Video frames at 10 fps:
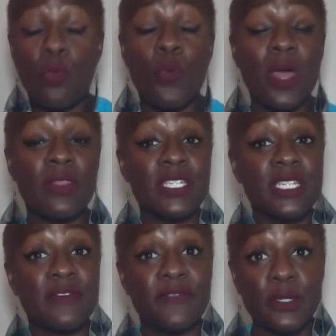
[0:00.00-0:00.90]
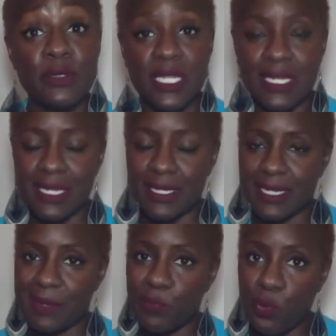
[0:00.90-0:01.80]
whether she feels it is
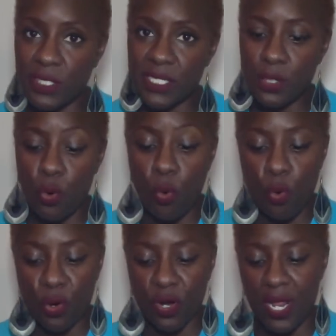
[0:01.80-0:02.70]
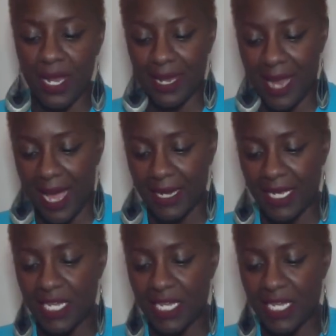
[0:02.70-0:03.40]
important or not.